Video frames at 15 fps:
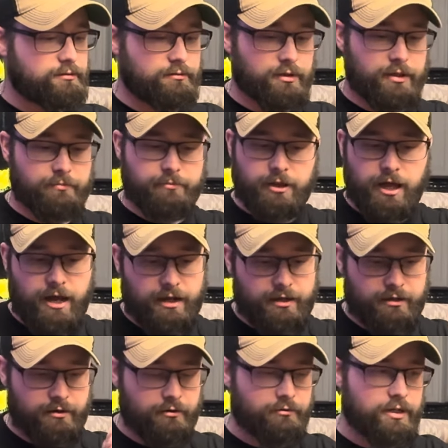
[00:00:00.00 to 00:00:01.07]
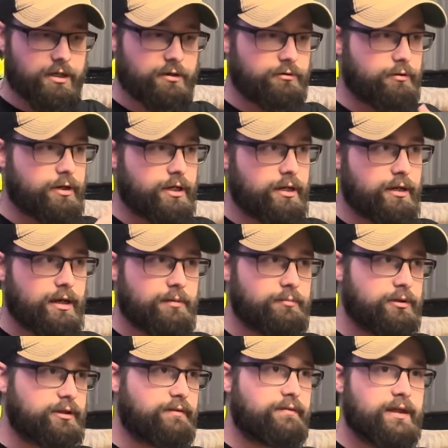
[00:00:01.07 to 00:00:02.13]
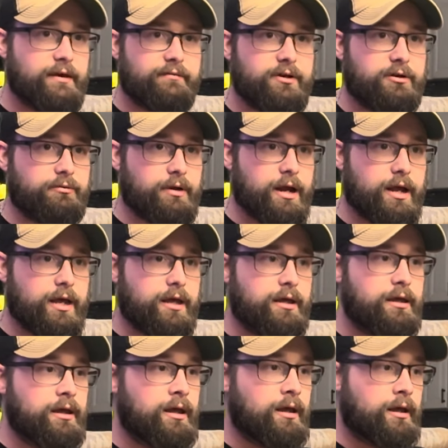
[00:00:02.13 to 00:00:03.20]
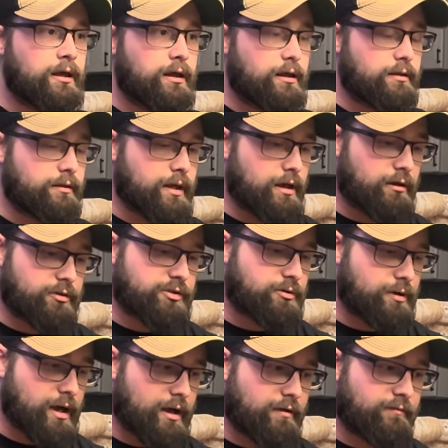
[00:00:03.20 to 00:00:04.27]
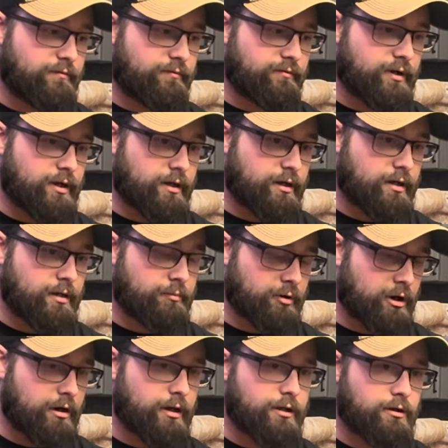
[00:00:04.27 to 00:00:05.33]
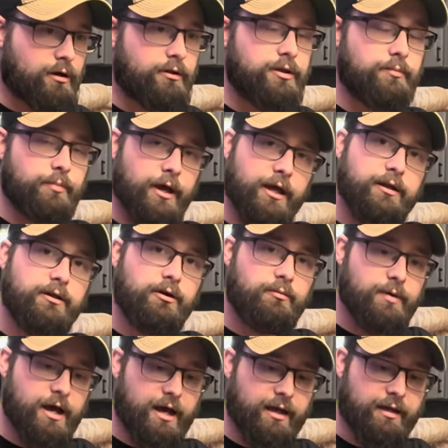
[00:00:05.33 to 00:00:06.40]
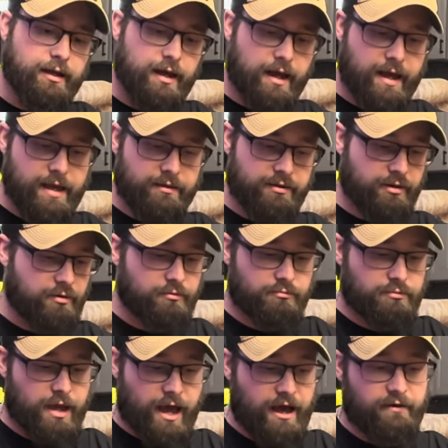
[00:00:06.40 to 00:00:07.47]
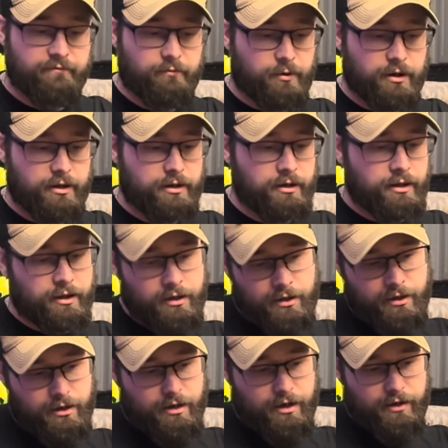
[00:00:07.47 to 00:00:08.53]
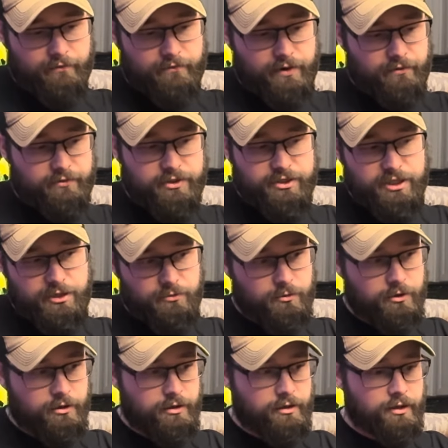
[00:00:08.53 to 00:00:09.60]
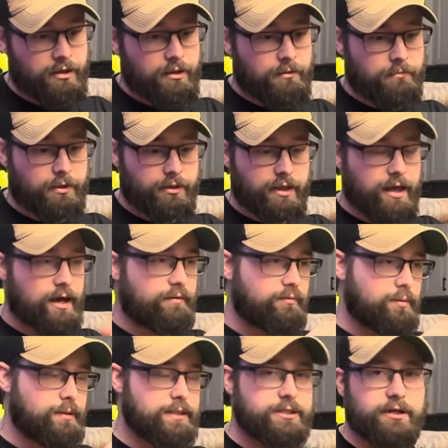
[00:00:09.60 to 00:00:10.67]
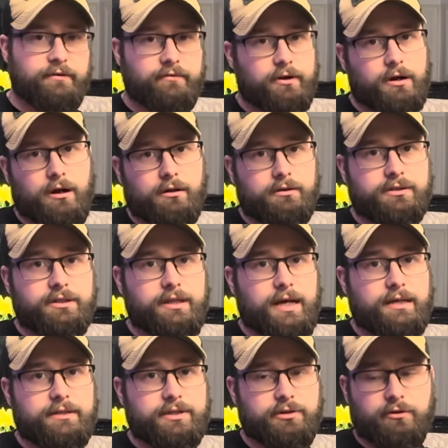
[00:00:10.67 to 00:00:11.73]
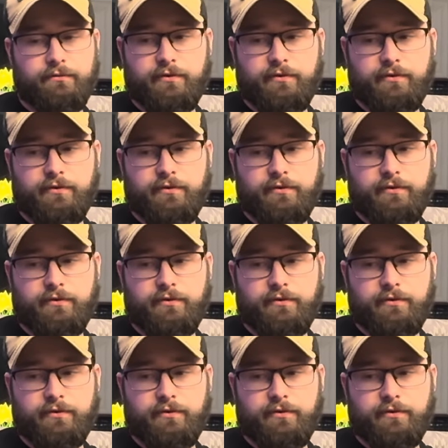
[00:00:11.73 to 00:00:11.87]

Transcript: You can get black, OD green. I believe they have a gray. They also have a product called the Bando bag. I don't have one. I've never seen one, but they have a bunch of different colors in that too.